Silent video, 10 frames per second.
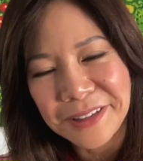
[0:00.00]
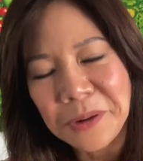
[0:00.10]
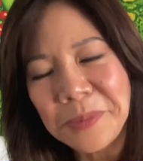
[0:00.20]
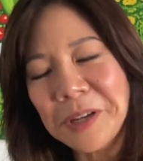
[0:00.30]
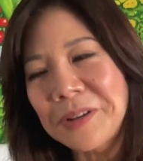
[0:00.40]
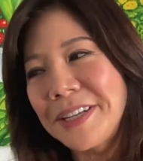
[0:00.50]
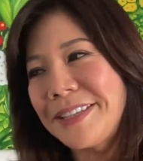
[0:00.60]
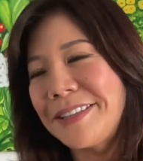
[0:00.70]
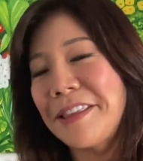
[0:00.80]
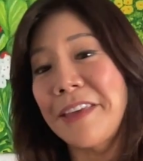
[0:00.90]
Oh my
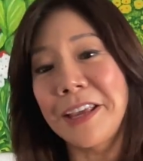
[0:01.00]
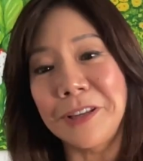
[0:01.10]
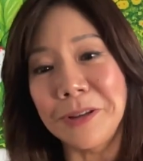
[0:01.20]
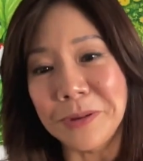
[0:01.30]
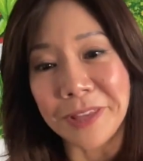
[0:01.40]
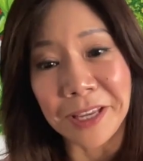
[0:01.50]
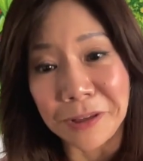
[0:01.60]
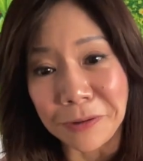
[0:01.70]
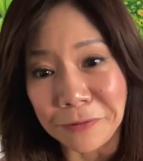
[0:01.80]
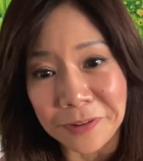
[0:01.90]
goodness. Thank you. Thank
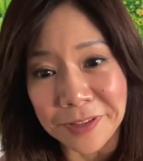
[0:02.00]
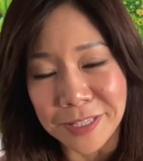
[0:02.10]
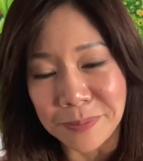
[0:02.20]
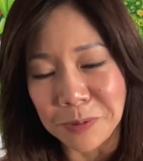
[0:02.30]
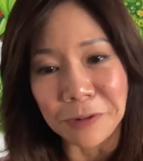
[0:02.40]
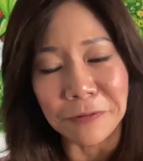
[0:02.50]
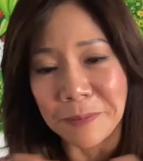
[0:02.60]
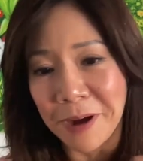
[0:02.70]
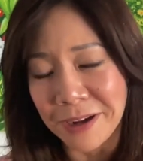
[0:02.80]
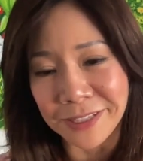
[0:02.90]
you for this beautiful
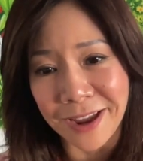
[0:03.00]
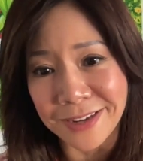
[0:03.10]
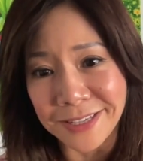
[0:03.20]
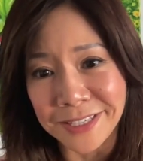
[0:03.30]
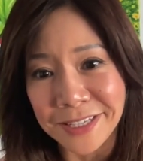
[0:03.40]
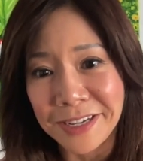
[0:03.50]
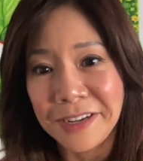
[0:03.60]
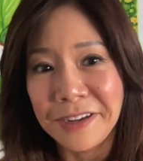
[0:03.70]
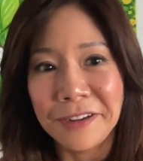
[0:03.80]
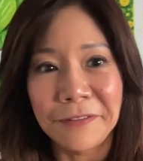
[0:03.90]
podcast
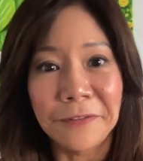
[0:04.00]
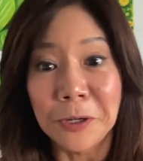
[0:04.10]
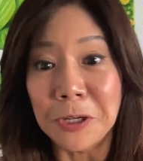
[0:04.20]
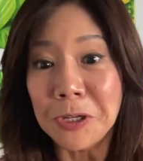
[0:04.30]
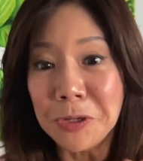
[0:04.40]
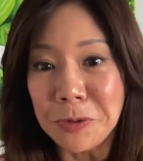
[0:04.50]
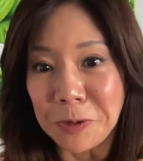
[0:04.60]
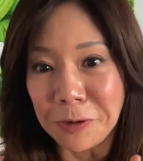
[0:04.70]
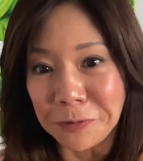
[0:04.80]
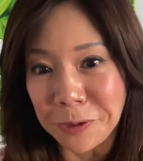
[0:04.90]
for you,
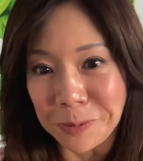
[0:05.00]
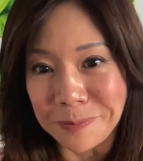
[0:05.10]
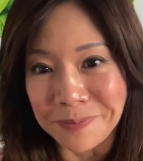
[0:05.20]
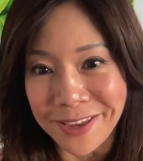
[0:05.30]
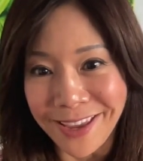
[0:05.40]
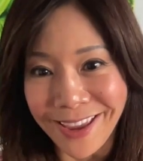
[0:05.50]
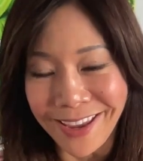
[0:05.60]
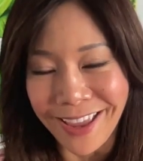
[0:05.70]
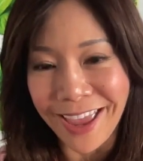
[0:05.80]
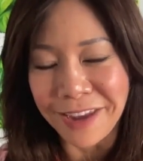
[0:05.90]
beautiful human
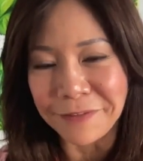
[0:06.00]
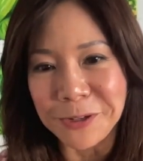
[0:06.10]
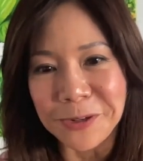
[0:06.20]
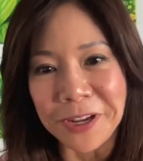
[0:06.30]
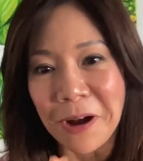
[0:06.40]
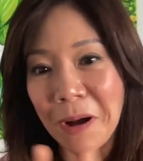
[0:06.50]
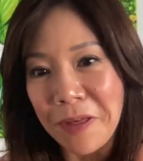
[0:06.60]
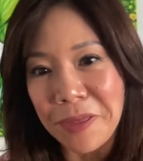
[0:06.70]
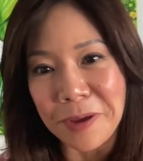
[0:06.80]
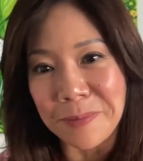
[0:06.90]
being, and for doing
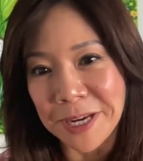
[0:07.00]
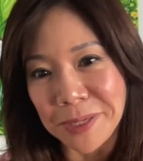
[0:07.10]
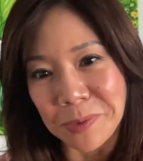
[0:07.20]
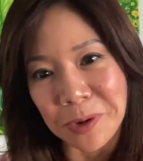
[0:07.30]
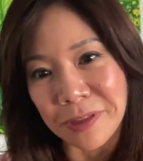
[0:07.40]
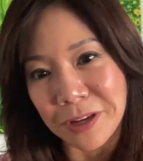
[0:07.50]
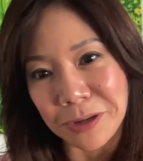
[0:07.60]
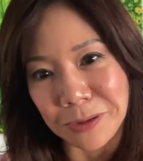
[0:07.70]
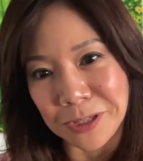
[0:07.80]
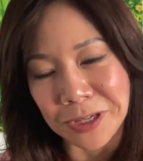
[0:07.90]
all the amazing work that
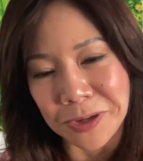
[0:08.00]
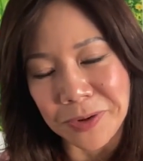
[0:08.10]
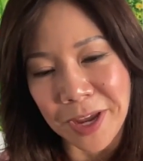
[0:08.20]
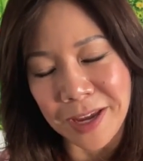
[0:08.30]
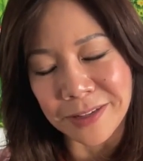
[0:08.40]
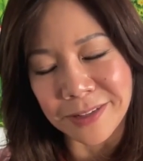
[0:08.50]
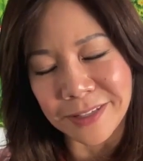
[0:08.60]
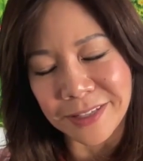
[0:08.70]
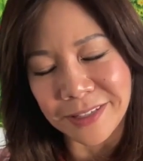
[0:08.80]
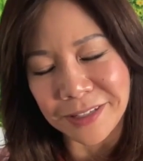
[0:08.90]
you do. And
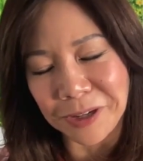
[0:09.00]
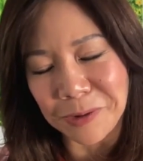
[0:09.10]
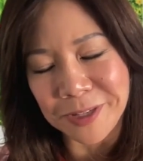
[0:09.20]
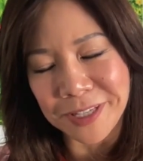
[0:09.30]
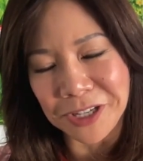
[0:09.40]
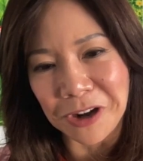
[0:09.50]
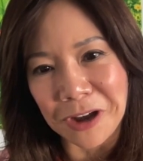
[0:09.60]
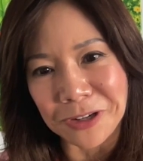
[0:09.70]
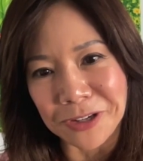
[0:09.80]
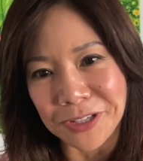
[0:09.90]
you know, it was such an
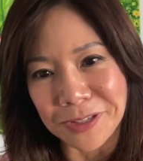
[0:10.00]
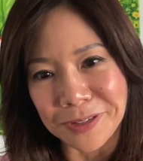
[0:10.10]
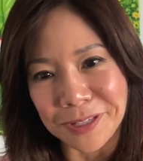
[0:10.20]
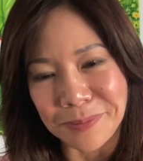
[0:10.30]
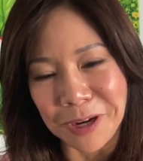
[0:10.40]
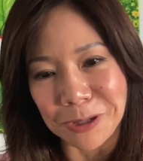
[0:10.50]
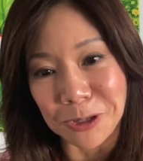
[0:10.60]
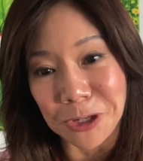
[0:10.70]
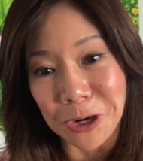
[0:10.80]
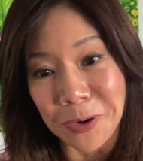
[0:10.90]
honor to to be on your
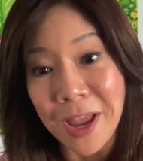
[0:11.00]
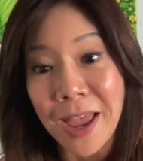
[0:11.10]
show.